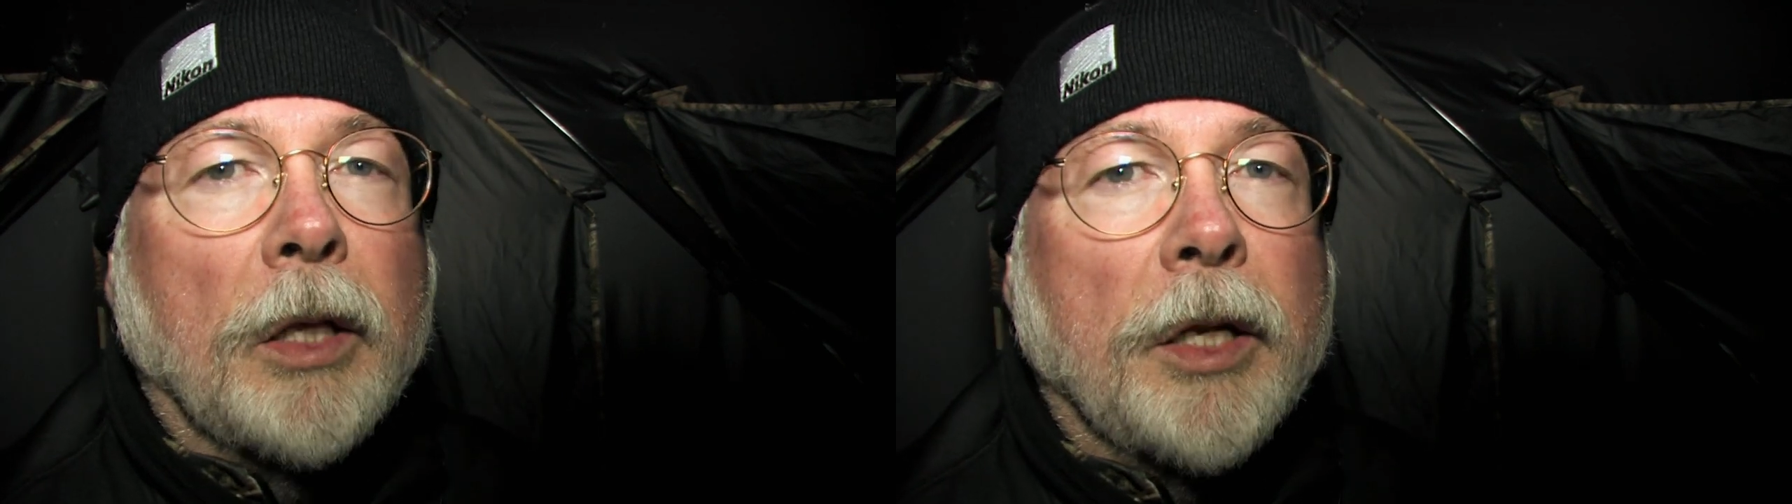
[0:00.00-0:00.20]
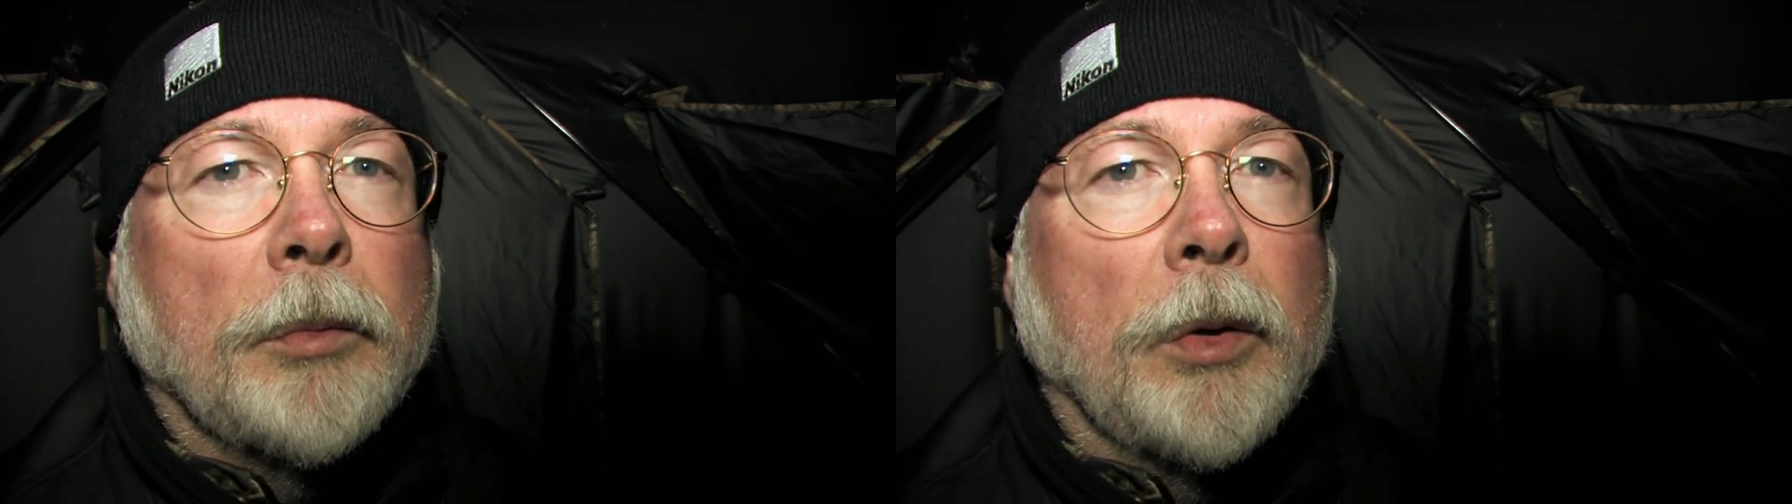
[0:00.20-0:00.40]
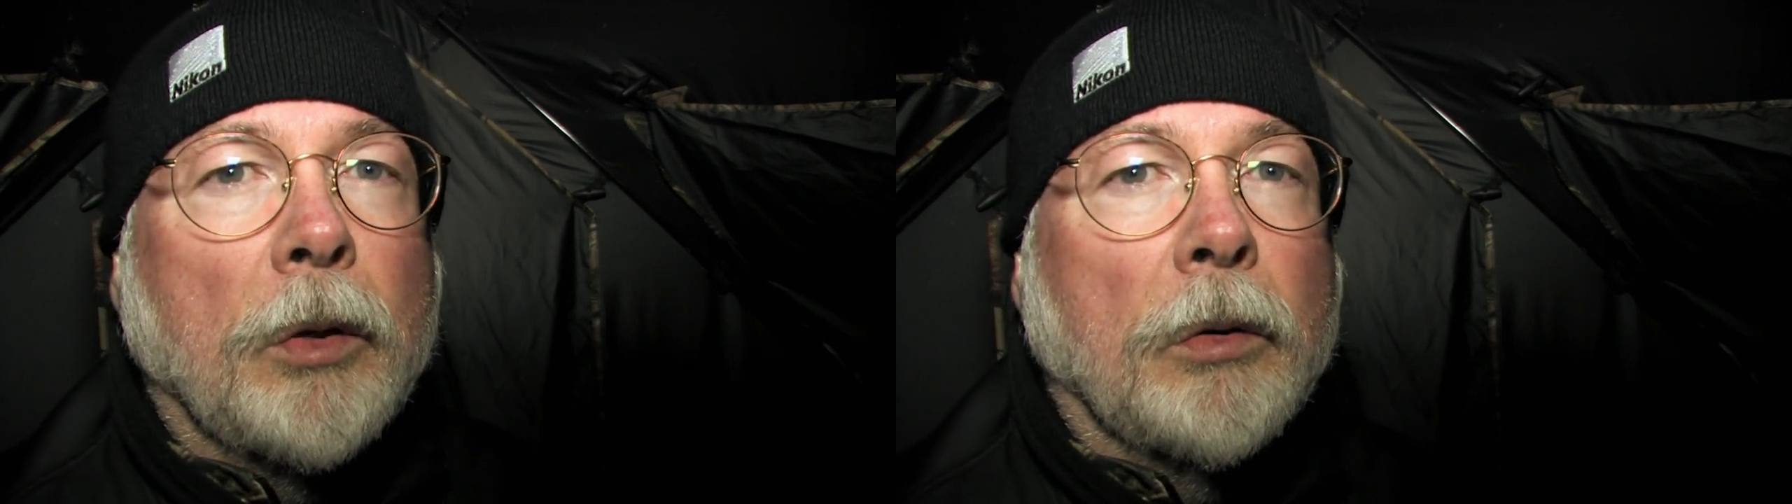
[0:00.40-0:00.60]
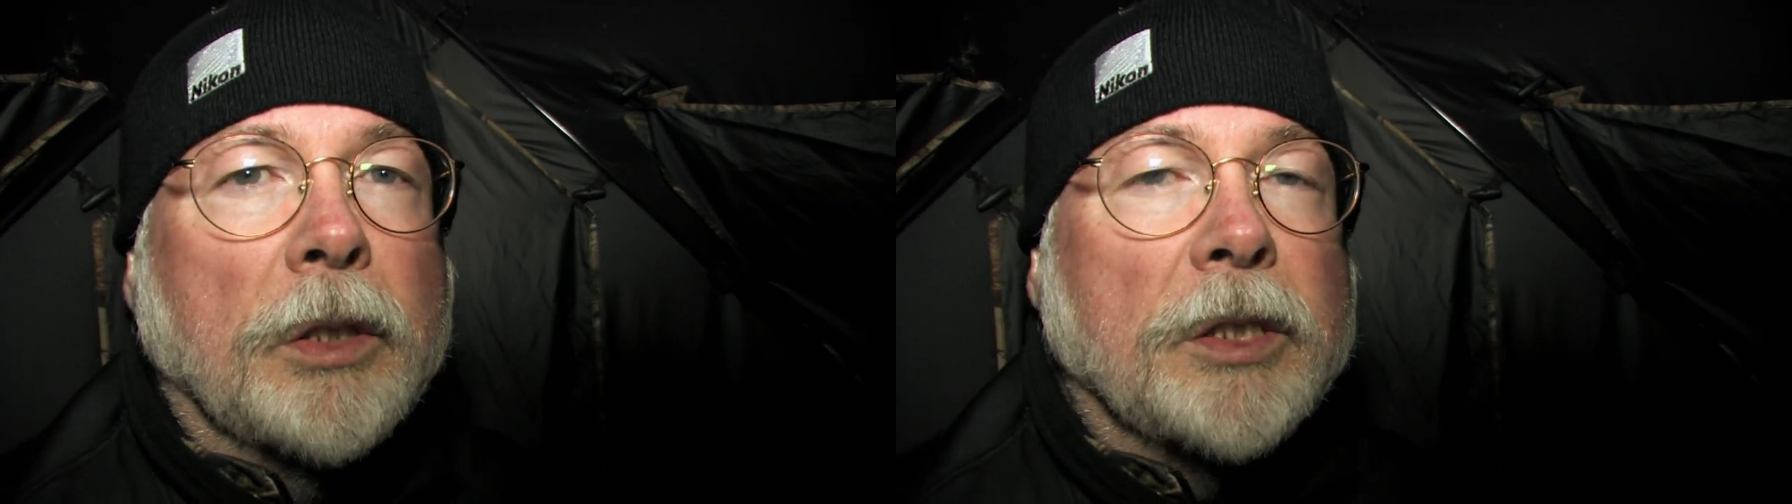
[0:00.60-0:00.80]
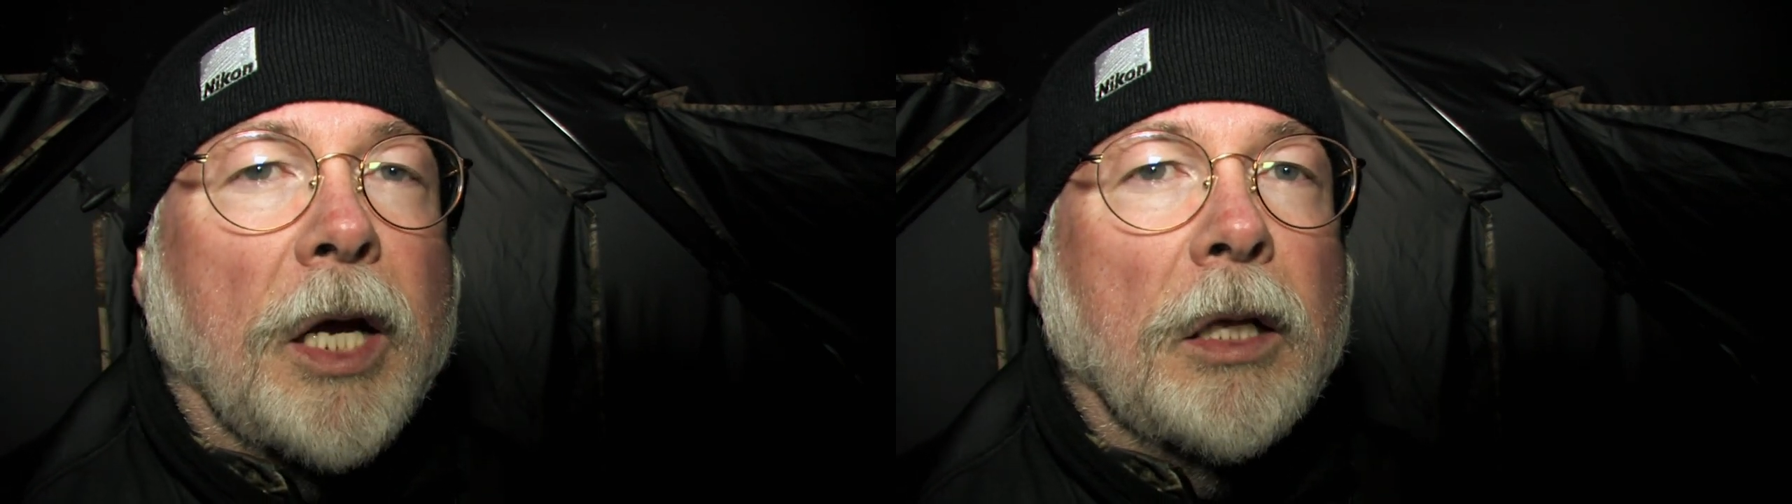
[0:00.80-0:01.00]
let him
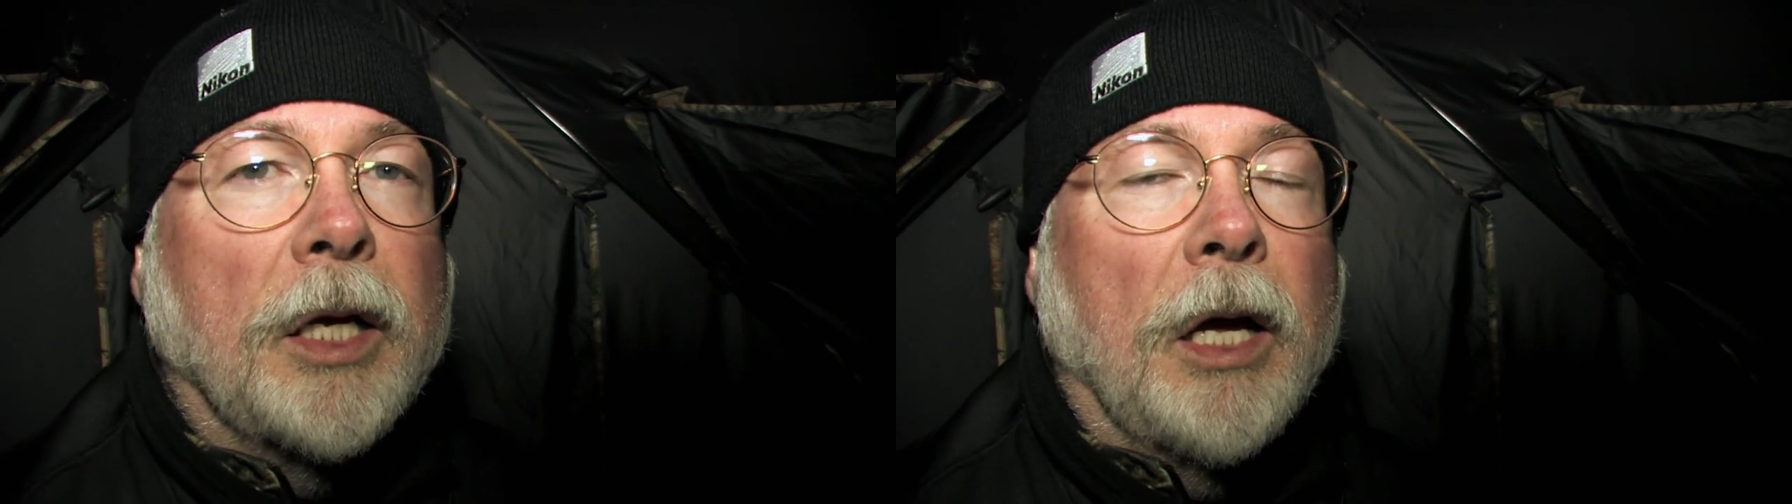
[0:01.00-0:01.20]
know exactly